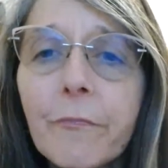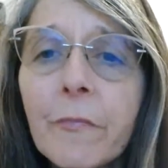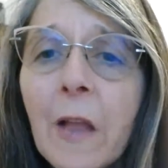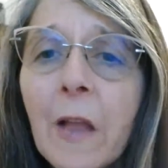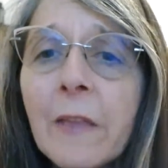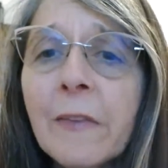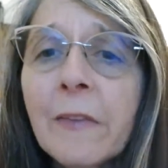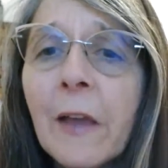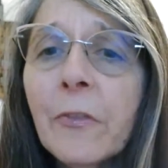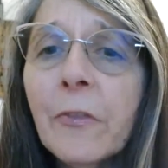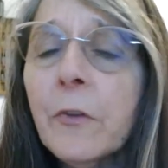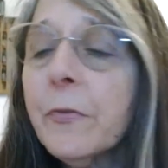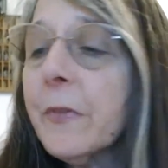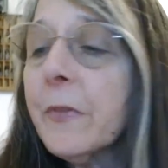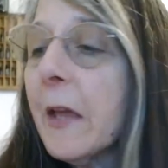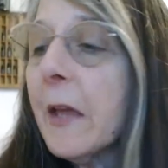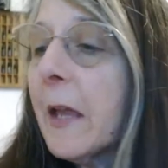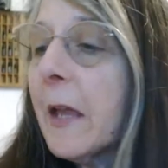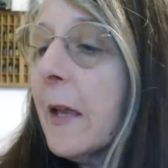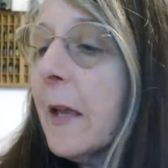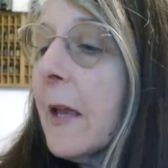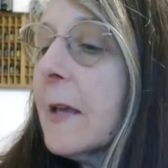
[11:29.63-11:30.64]
The other
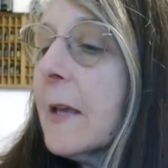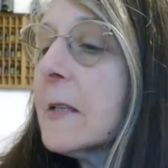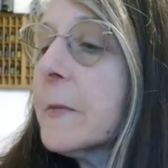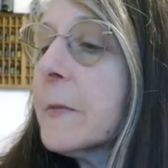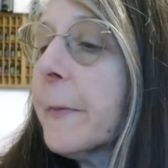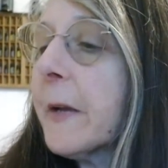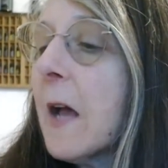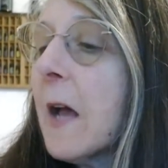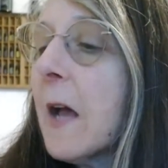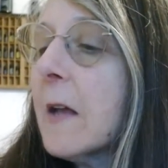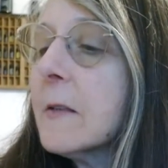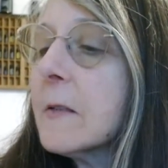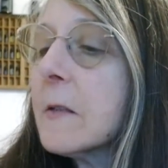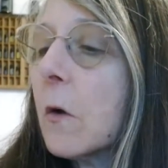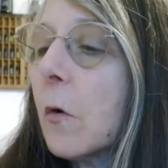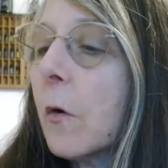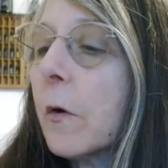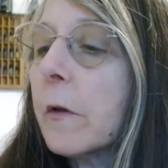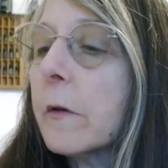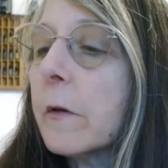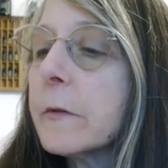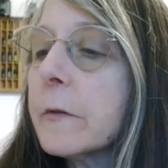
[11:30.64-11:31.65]
thing is because the
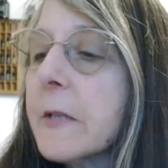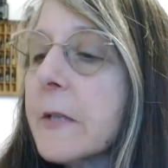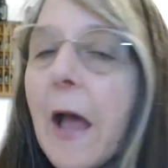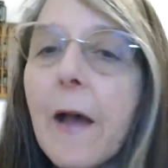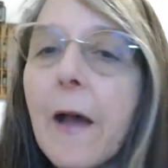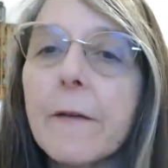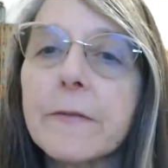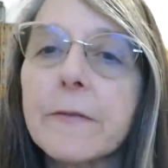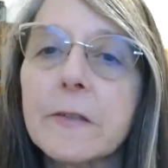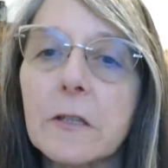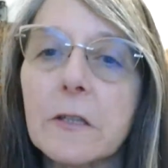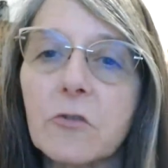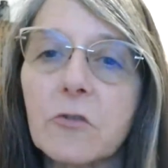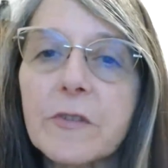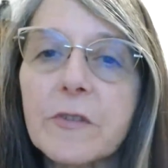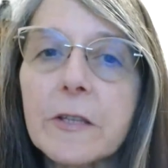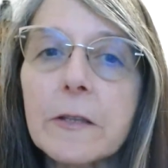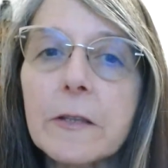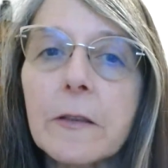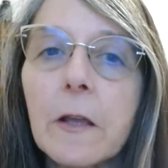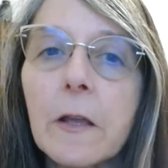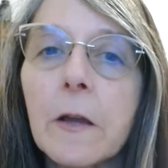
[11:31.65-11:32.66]
oils have citrus
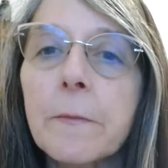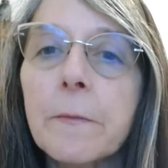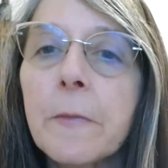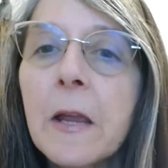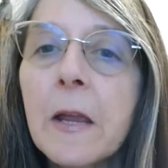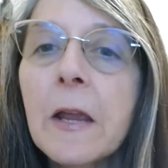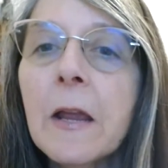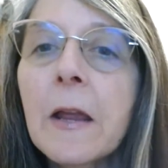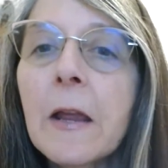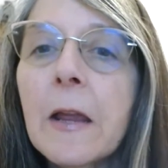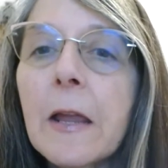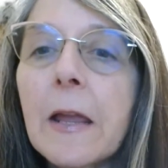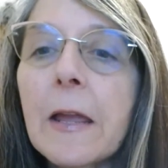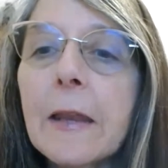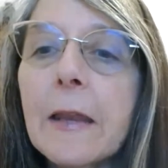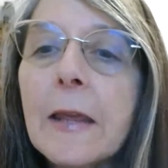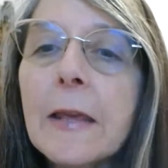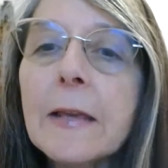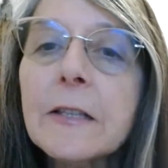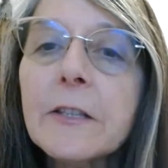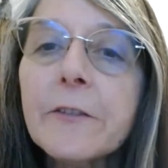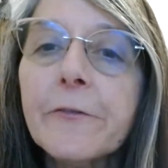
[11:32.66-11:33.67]
in them, it
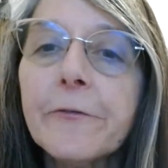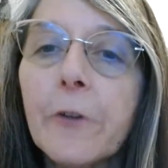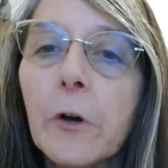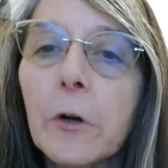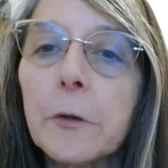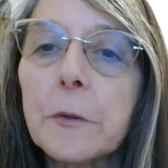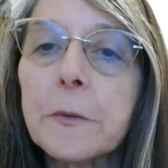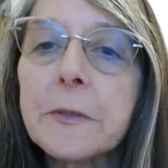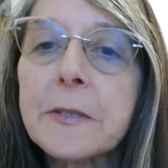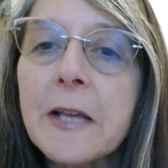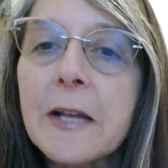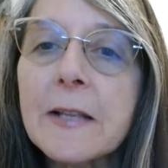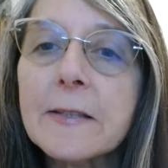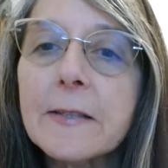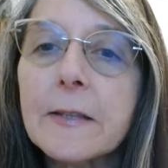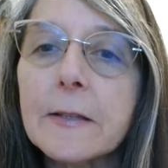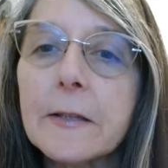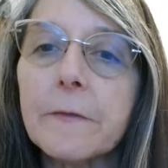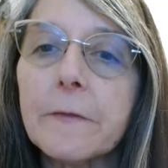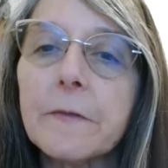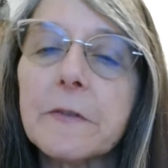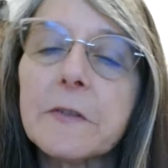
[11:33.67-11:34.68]
is
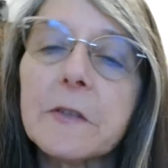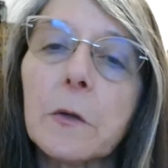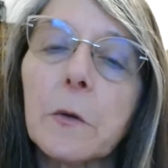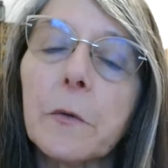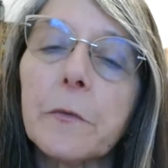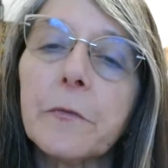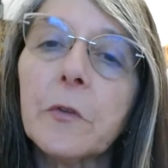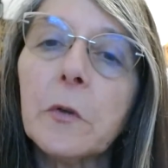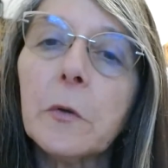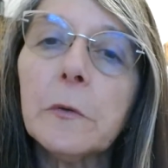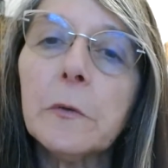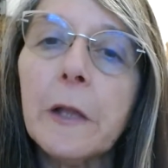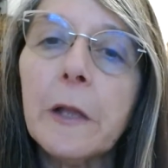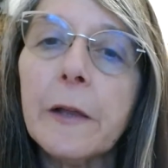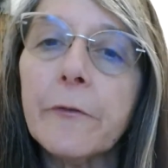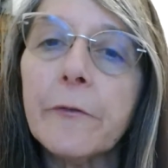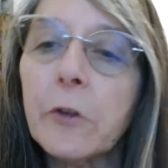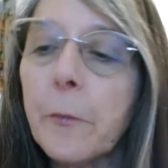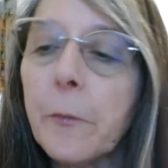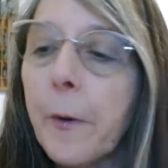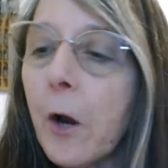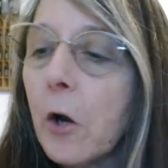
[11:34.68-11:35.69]
photosensitive. So if you live in
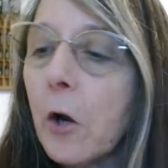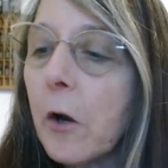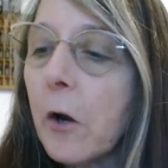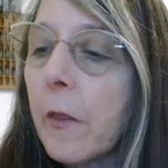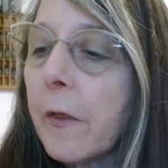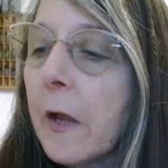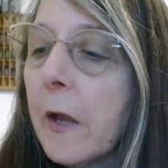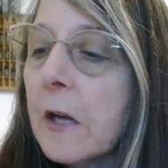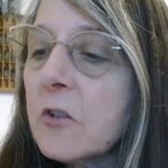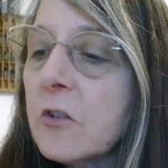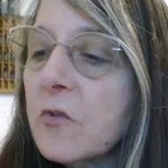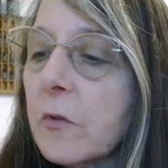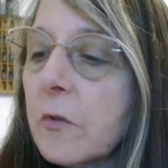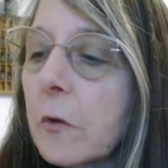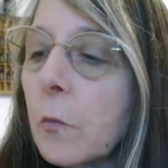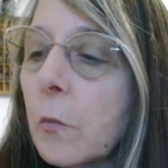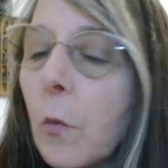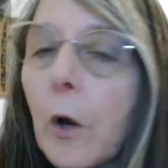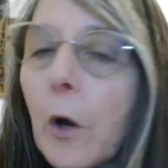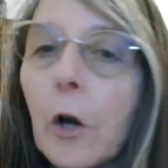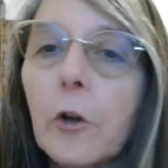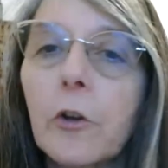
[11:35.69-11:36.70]
the part of the country
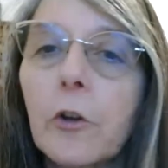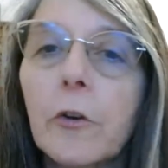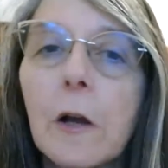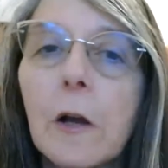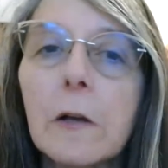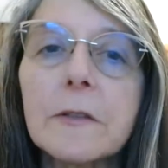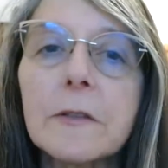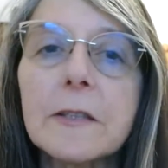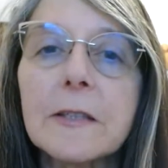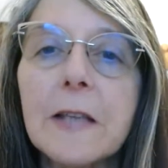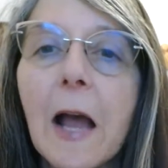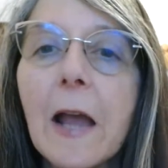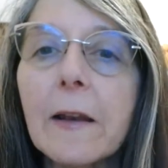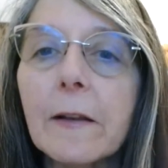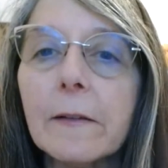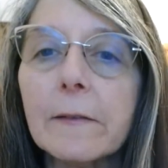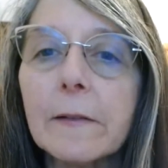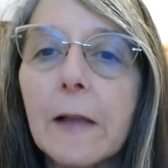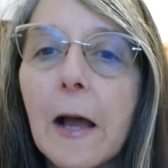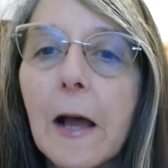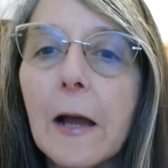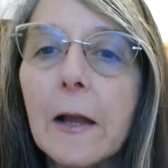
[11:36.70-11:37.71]
where you're outside a
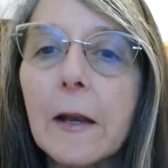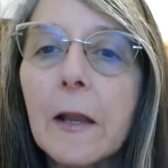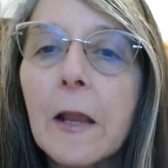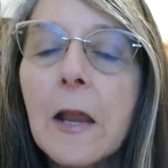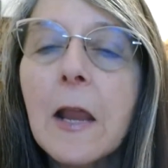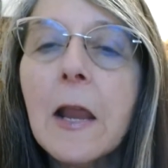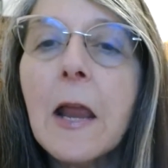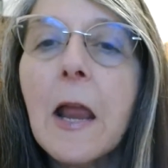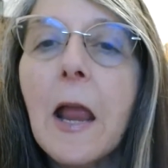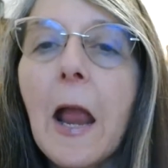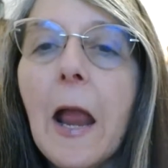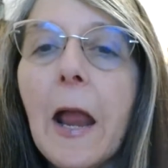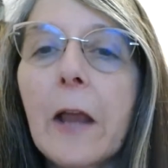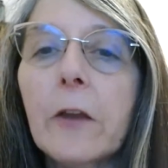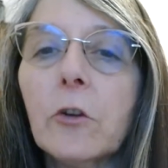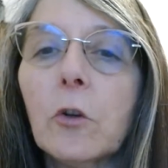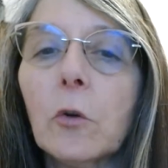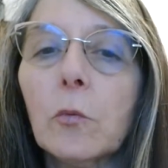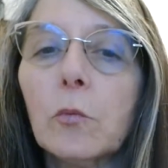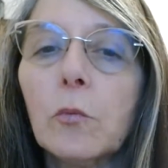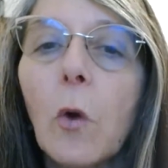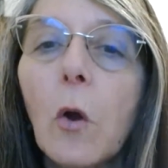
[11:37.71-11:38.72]
lot and
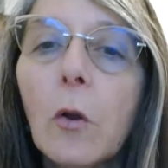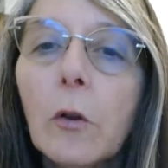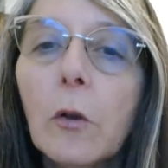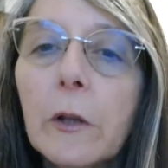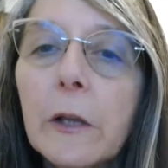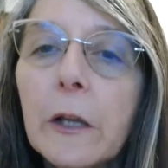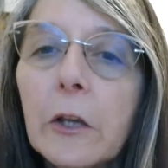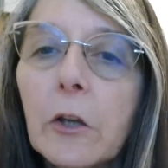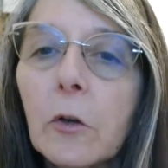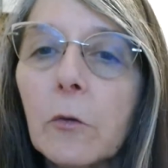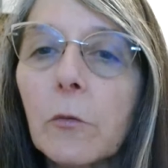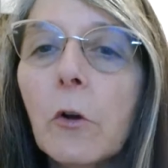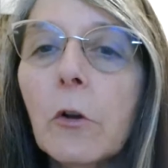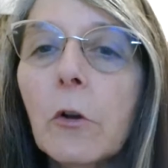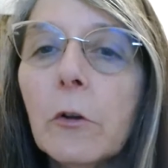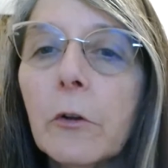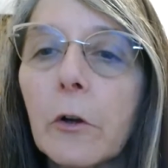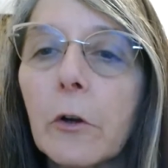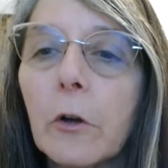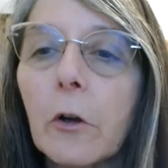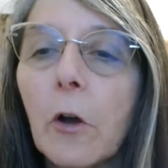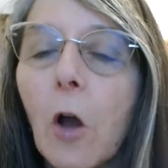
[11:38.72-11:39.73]
you're rolling your
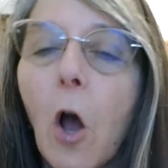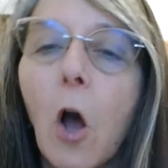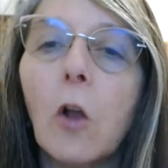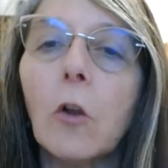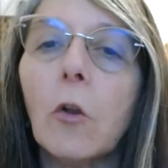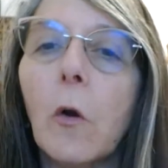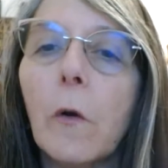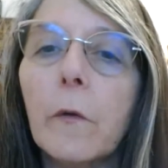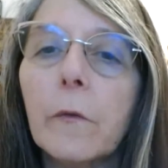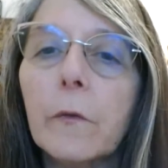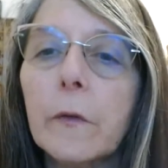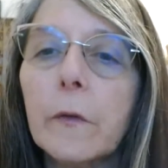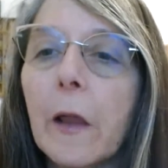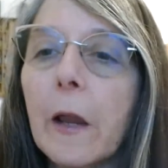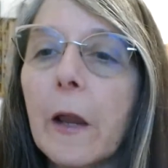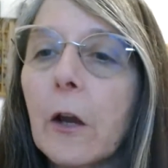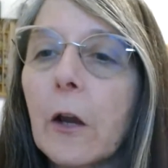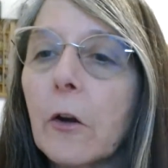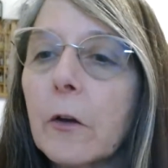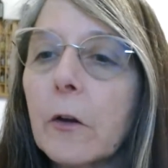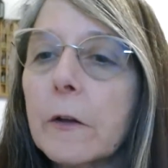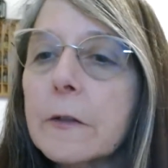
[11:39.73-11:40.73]
roller all over the
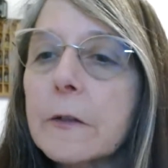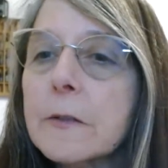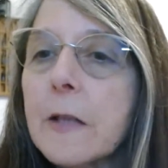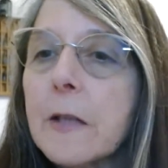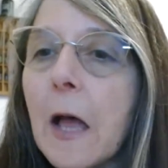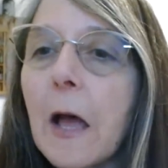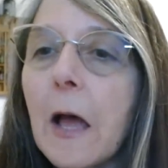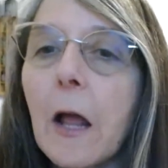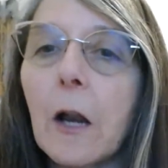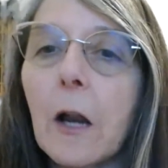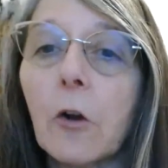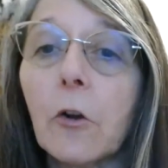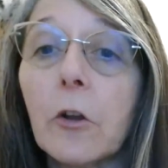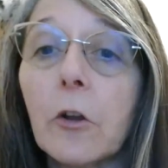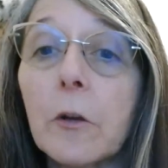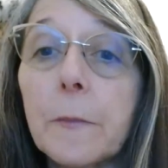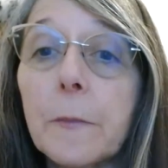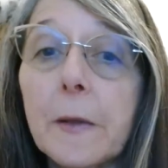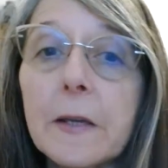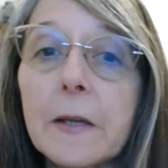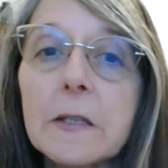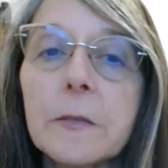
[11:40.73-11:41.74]
areas that are going to
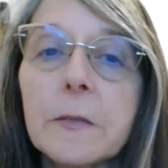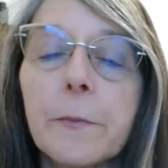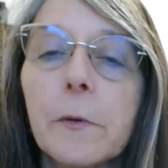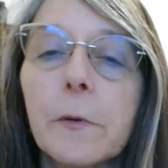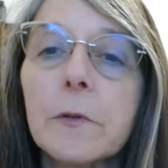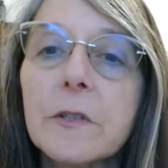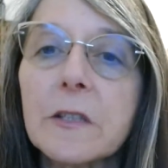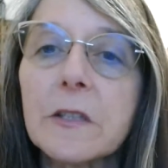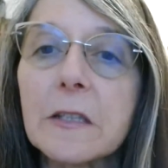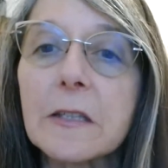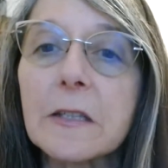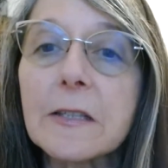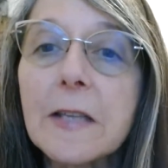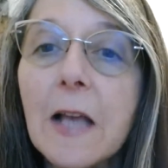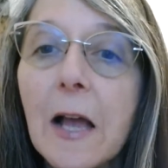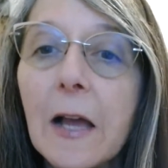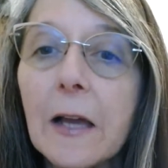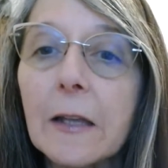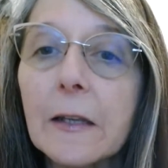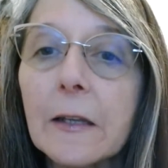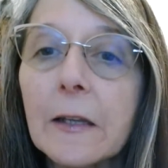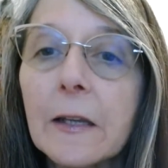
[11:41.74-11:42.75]
be exposed to the
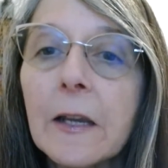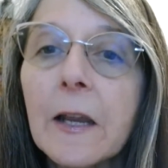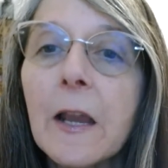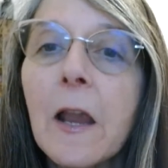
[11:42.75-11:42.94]
sun,